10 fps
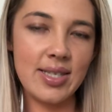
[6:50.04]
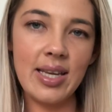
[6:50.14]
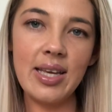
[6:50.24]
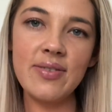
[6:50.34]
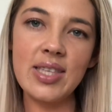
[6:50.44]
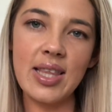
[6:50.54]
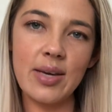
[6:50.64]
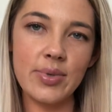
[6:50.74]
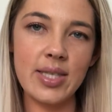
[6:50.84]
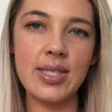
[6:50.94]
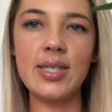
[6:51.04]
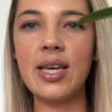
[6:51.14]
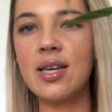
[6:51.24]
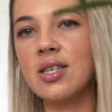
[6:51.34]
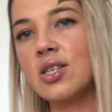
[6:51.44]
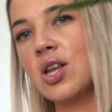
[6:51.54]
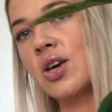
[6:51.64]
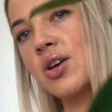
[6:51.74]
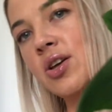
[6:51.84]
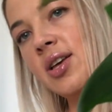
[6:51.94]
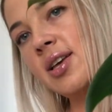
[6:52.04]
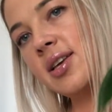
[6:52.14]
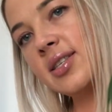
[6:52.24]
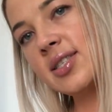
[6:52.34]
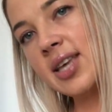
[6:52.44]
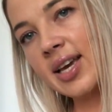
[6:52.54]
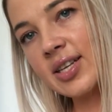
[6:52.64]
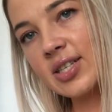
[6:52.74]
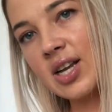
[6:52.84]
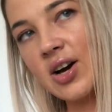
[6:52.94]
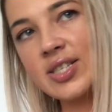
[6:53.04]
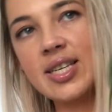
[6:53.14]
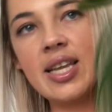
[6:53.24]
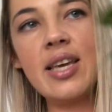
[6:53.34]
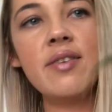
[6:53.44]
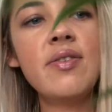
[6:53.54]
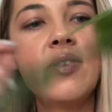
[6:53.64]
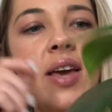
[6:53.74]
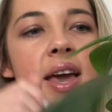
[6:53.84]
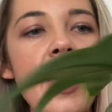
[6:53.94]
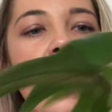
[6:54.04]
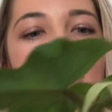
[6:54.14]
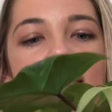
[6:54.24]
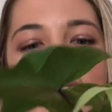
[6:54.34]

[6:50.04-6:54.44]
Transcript: leaves. I think it was its second last leaf, and this